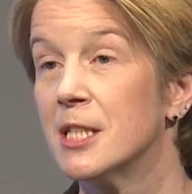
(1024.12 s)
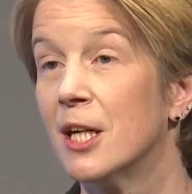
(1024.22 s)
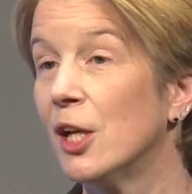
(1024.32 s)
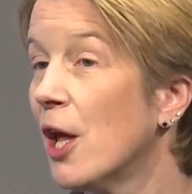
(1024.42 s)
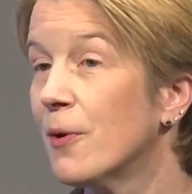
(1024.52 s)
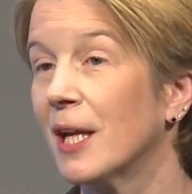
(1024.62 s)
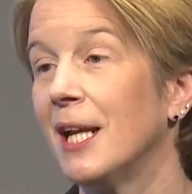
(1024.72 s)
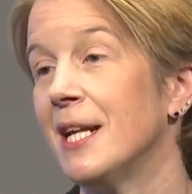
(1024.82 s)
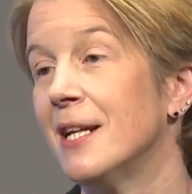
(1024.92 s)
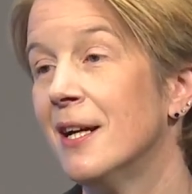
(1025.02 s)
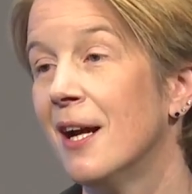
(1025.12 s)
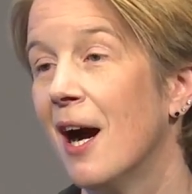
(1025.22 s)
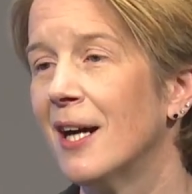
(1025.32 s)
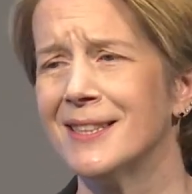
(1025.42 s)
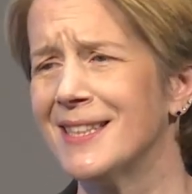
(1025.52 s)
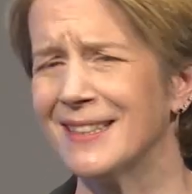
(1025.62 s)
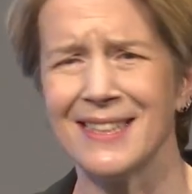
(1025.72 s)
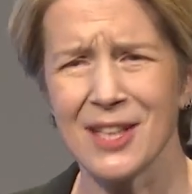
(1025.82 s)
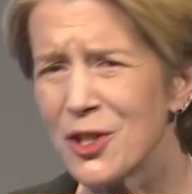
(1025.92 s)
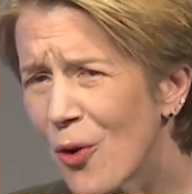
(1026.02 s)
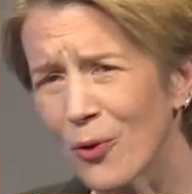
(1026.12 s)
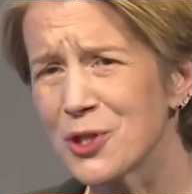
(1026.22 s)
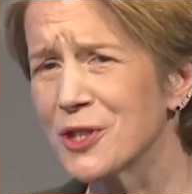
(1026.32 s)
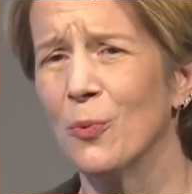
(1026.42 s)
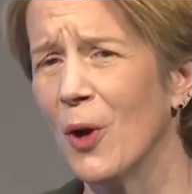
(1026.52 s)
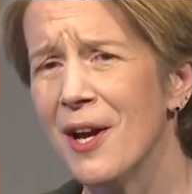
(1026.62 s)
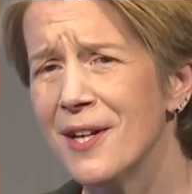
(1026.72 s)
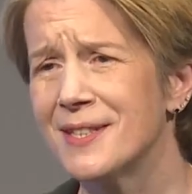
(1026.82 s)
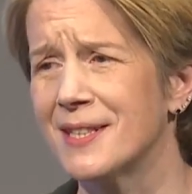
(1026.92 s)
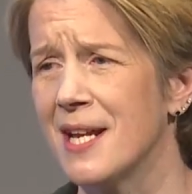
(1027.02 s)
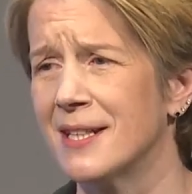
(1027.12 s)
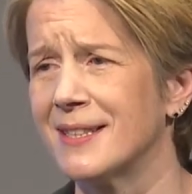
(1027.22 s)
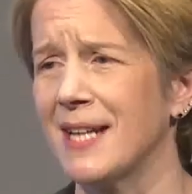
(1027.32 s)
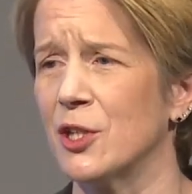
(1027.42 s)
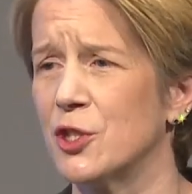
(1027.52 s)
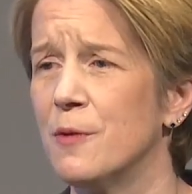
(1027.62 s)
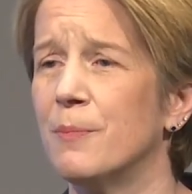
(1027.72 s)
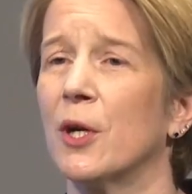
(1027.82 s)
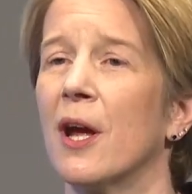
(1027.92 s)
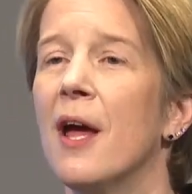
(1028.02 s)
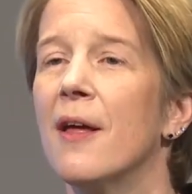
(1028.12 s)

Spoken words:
Locally, ICSs are not just words in a statute book.